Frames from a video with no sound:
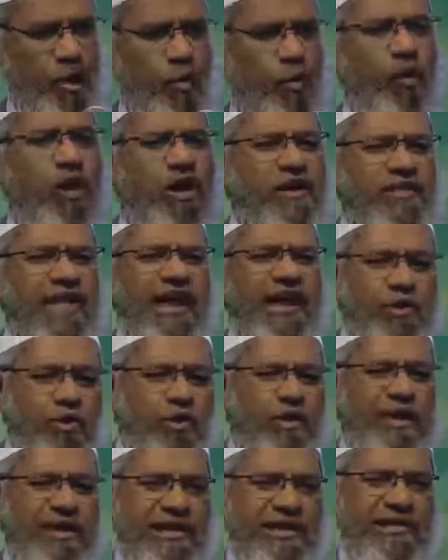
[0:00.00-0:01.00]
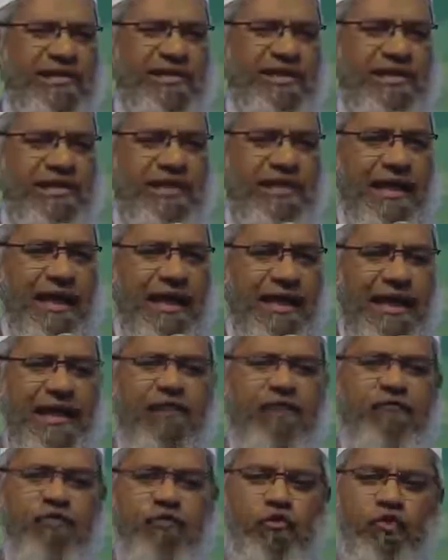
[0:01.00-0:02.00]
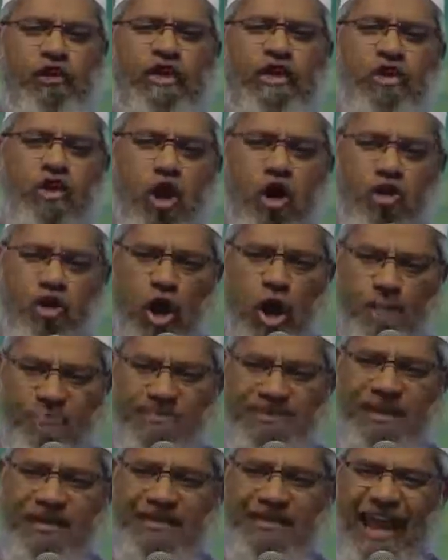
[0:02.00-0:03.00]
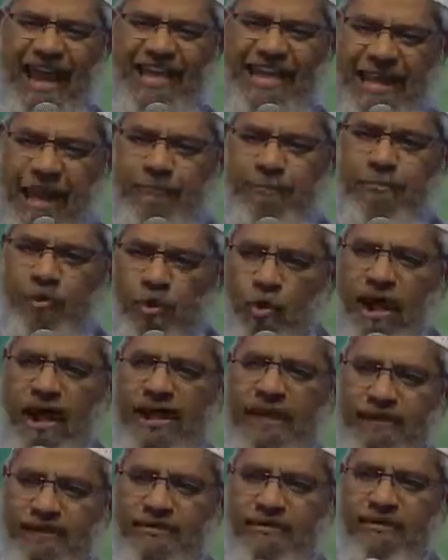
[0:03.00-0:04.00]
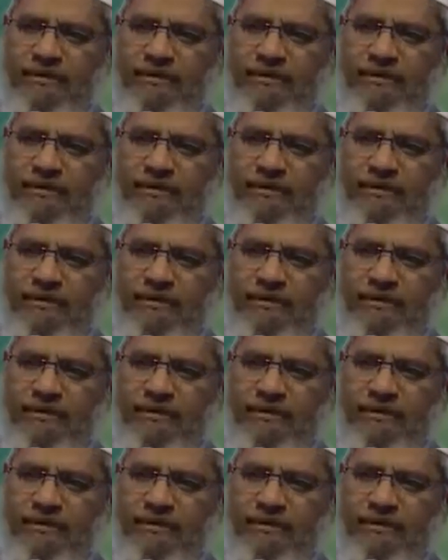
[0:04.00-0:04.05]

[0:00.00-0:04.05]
What they're doing, if you did not object and kept quiet,